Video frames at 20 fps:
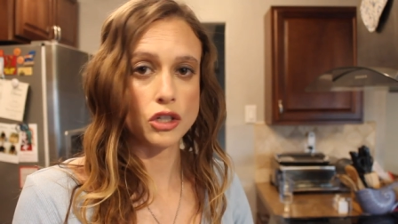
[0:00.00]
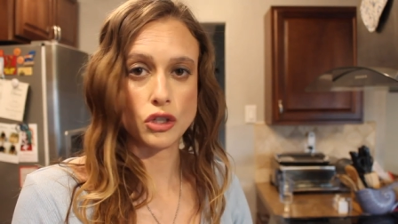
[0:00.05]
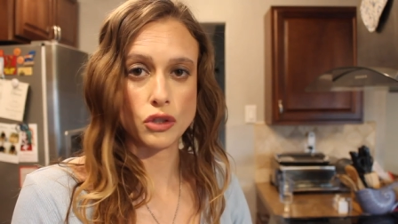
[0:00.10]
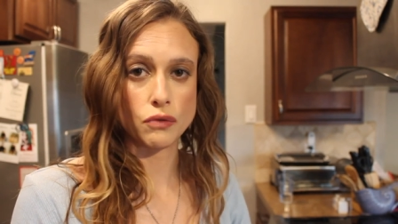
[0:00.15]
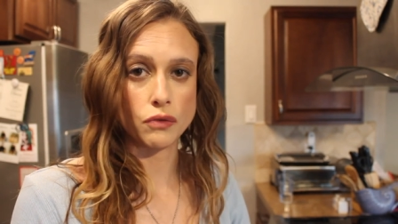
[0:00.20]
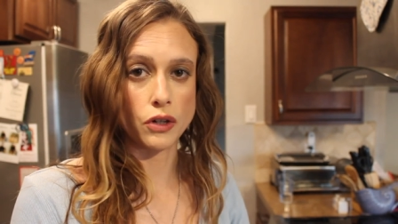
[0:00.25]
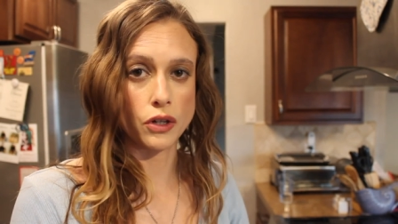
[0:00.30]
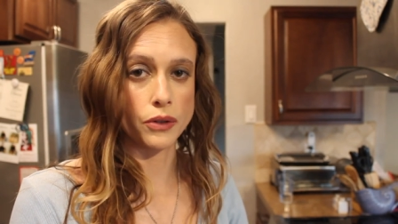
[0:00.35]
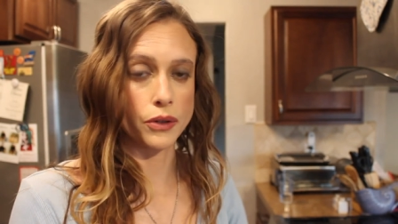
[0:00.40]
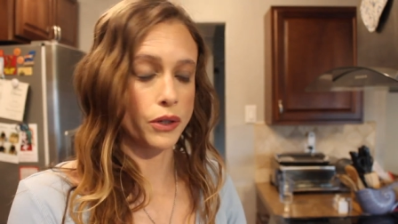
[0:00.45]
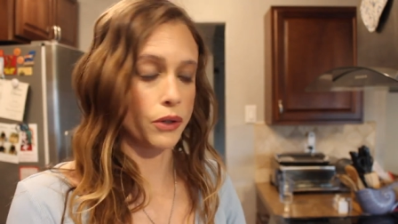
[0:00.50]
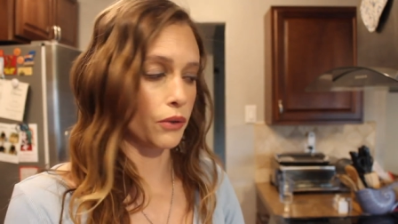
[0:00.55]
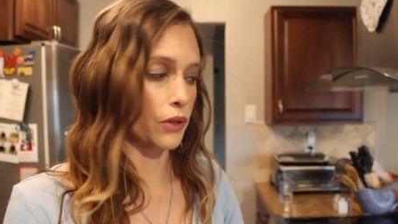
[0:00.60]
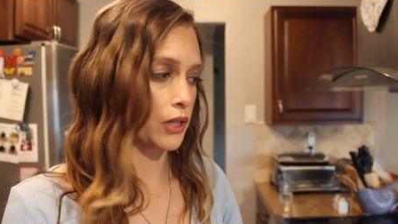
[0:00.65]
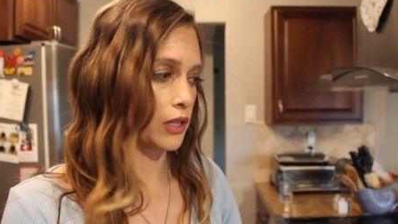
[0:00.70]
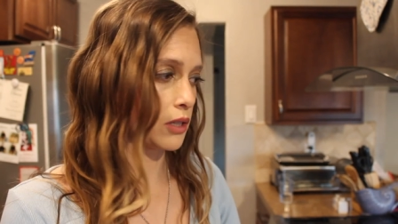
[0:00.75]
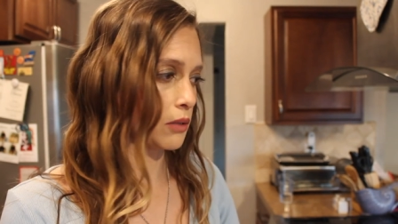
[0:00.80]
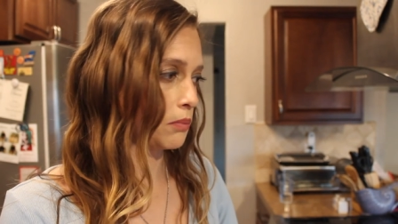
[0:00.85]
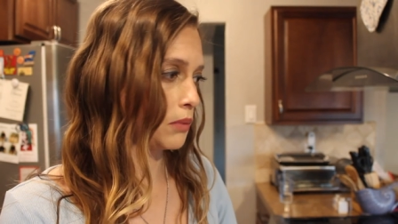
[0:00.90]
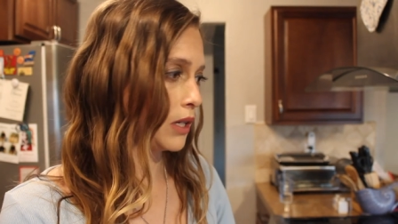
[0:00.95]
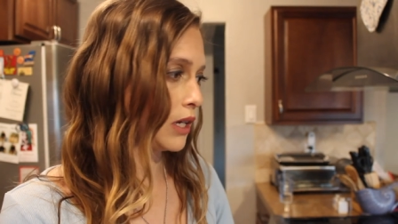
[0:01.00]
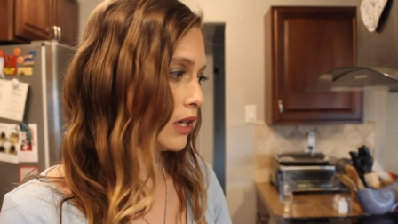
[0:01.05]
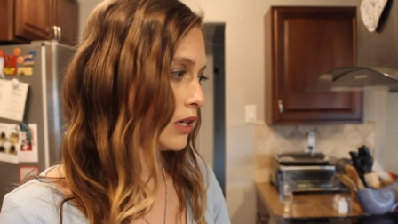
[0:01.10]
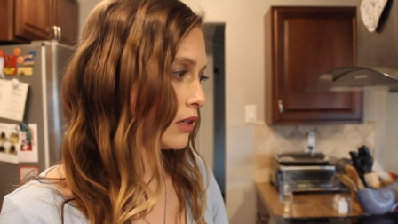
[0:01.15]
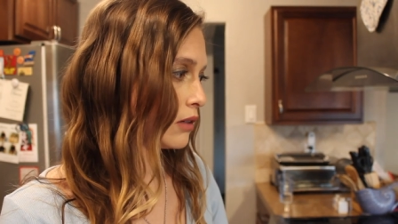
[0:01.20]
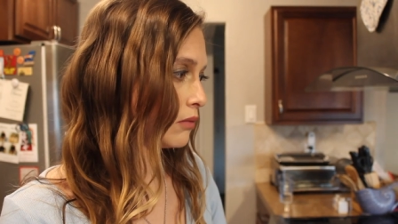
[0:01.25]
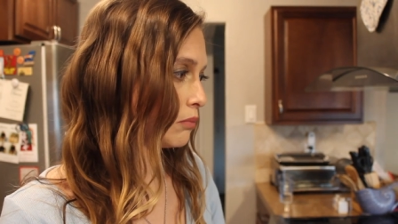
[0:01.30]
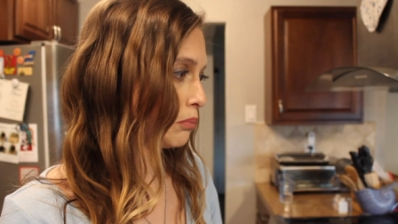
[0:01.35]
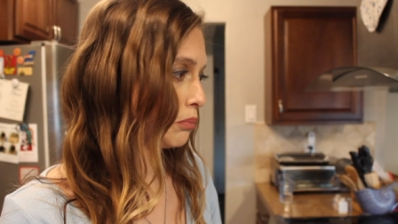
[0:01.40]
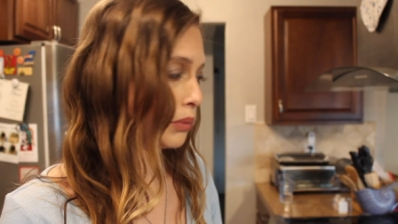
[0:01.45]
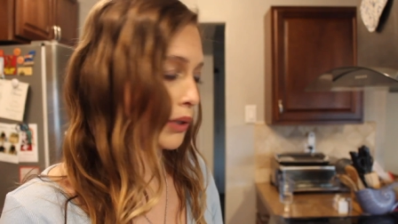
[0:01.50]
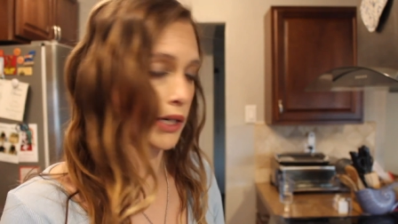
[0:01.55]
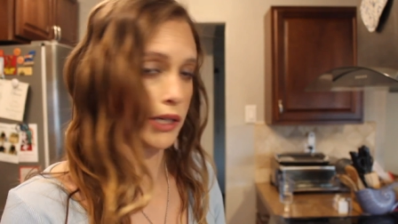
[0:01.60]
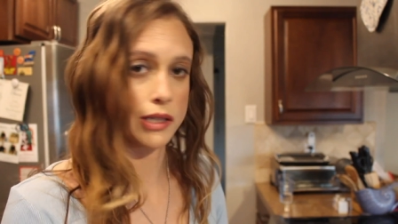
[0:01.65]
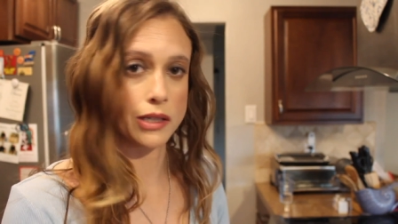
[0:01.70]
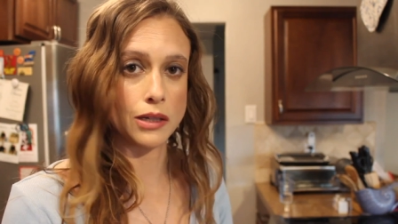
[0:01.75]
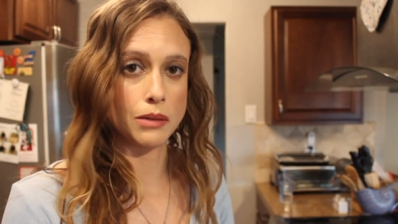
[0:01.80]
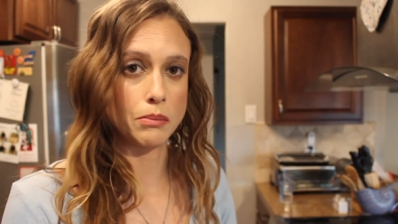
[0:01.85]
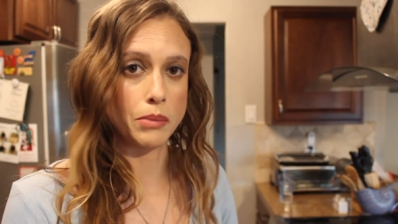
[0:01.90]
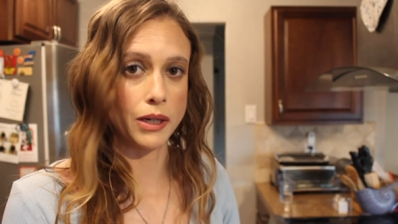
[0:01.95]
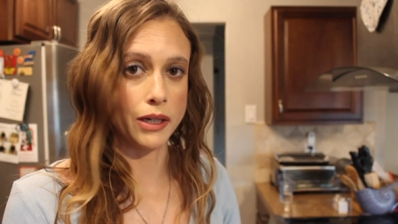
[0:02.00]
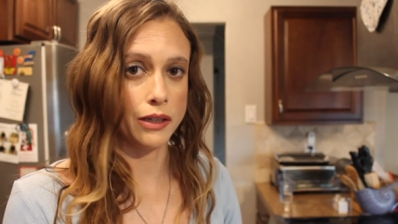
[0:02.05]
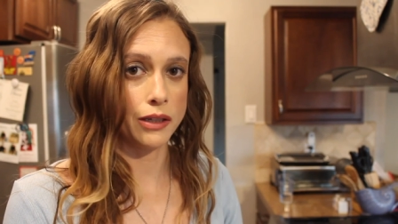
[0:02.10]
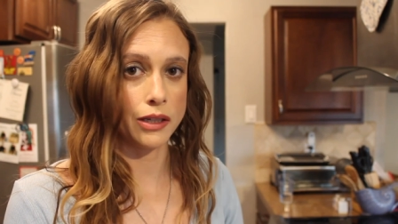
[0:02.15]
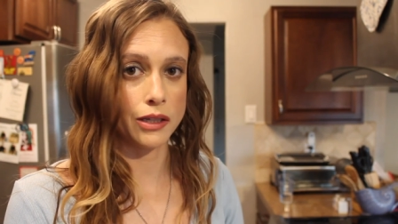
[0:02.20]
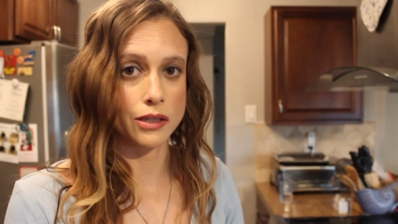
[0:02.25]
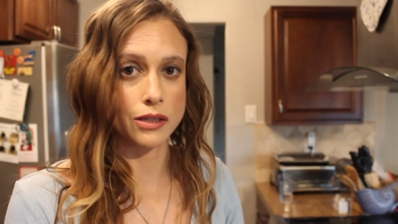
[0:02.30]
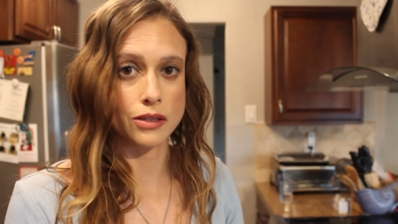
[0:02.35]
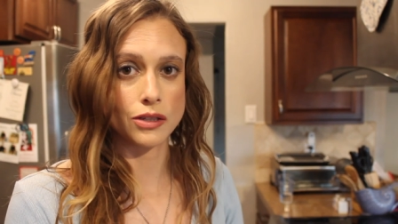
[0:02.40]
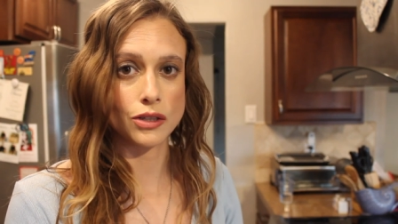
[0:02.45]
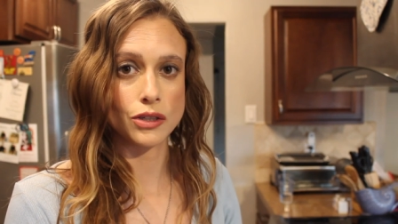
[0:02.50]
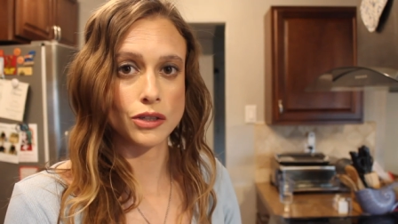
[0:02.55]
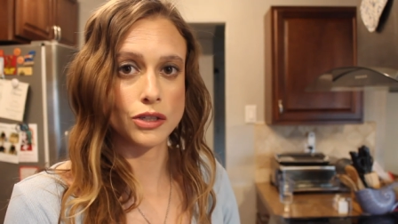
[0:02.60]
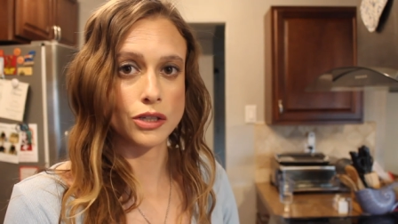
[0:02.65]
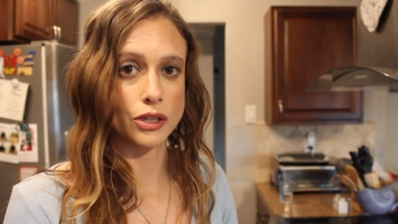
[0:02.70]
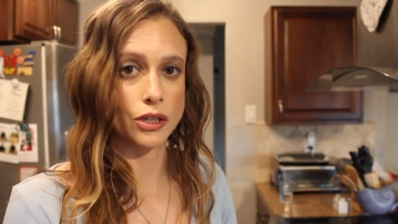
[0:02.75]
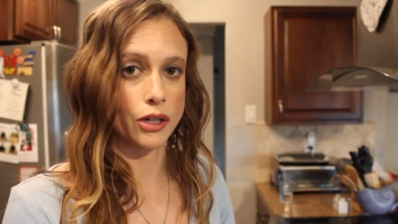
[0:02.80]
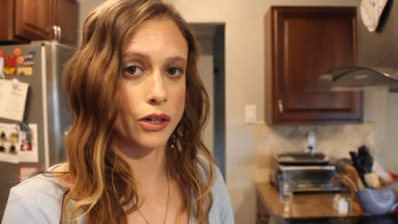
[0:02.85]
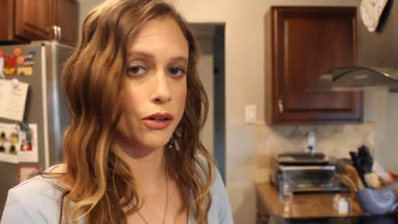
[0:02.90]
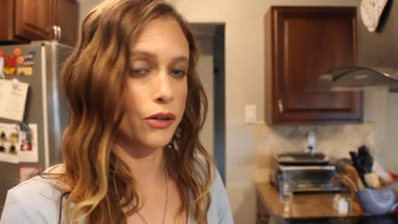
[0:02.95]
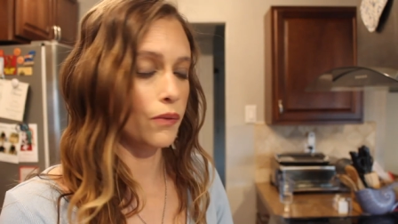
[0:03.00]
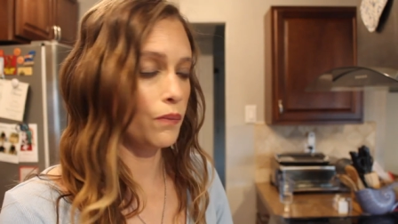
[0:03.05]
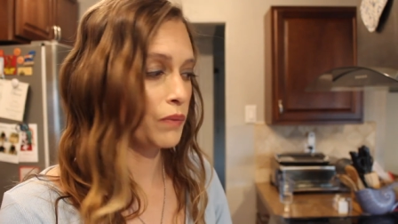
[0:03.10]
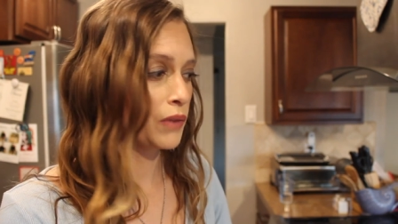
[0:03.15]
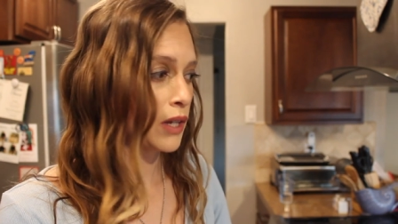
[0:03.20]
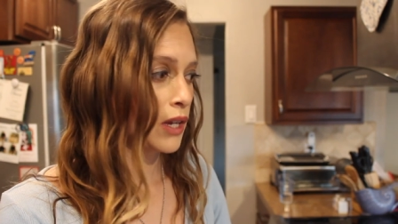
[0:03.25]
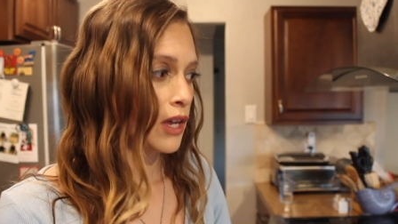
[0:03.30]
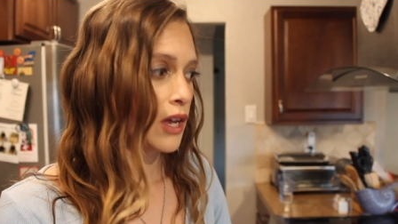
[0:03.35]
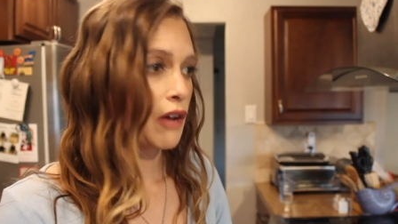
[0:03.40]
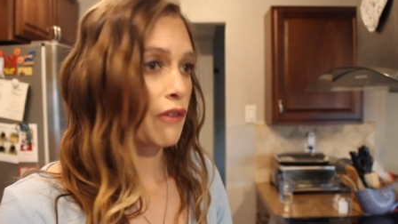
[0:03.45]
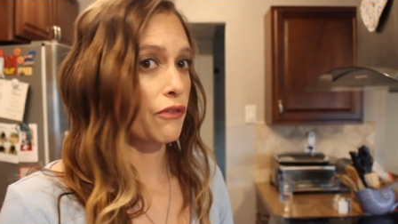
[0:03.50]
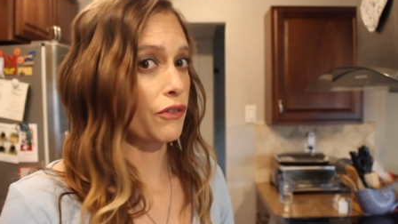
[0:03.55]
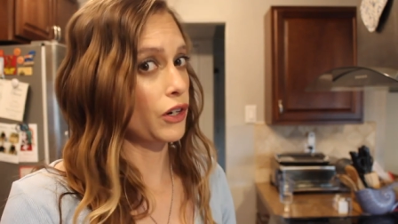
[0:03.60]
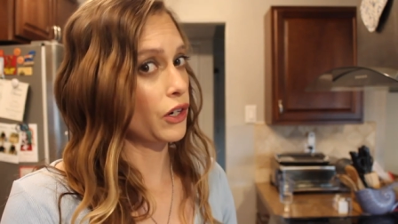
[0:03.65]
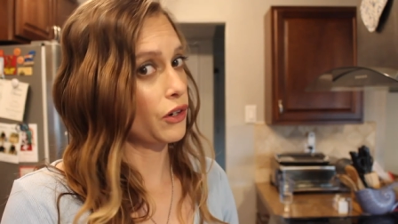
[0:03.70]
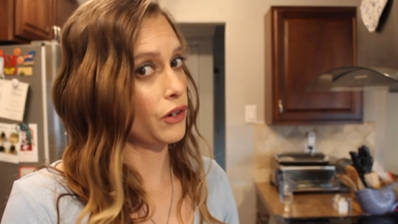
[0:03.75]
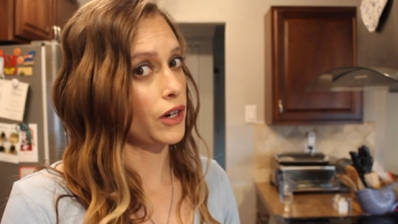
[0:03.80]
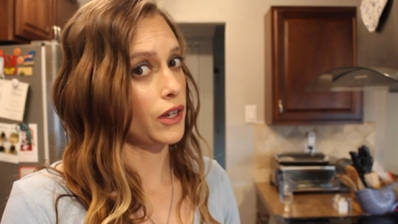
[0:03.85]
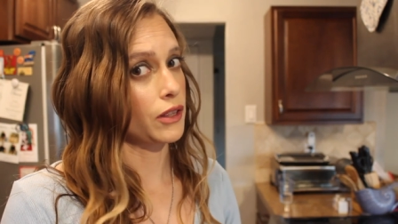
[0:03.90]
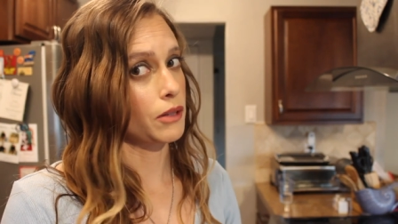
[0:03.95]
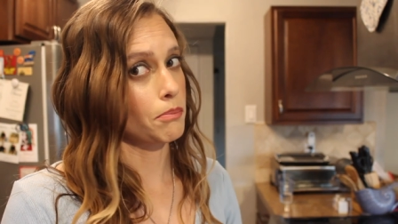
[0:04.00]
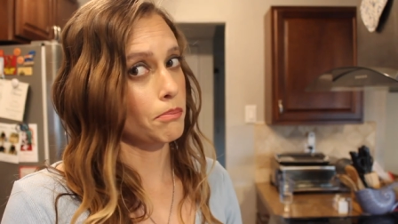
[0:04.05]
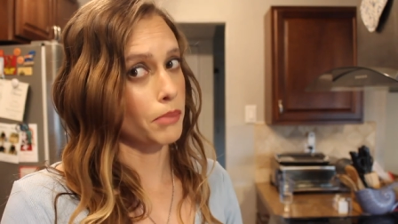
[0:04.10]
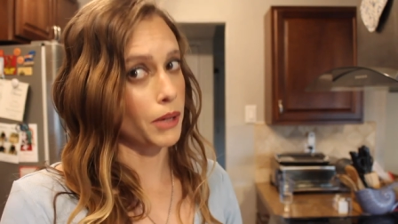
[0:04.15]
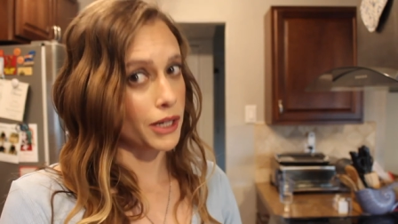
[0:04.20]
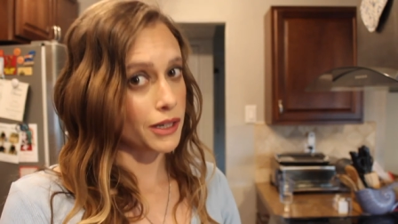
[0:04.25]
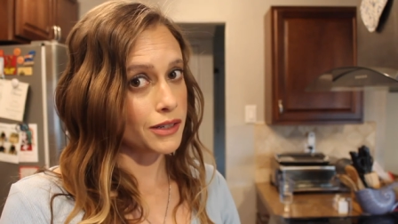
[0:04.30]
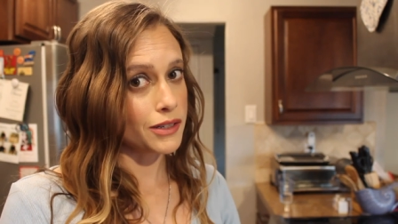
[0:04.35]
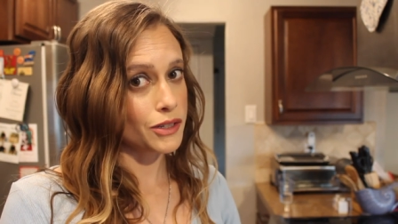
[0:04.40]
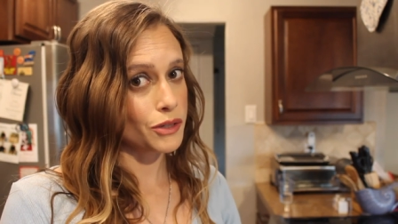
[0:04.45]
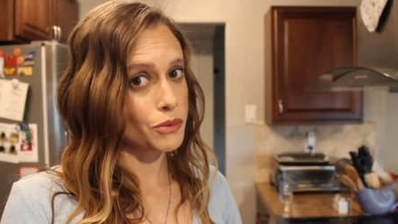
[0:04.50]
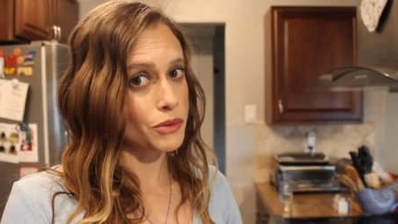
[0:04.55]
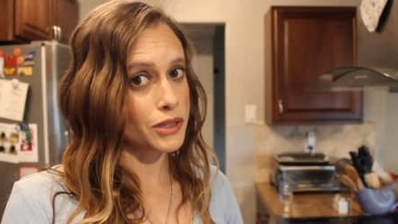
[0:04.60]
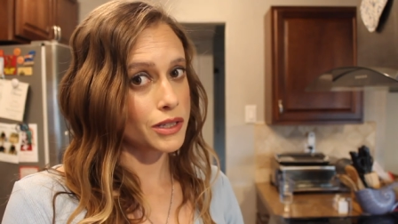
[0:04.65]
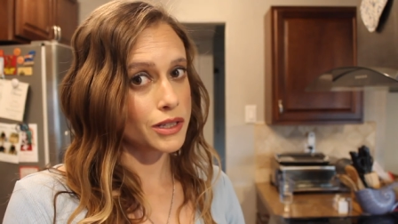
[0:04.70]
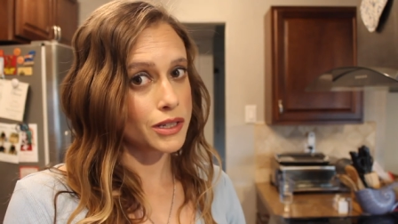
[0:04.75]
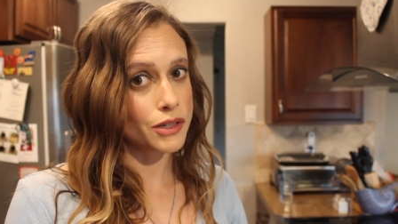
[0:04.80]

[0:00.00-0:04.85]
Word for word: just following a recipe and pressing a button and it's good to go. Figuring out the buttons was a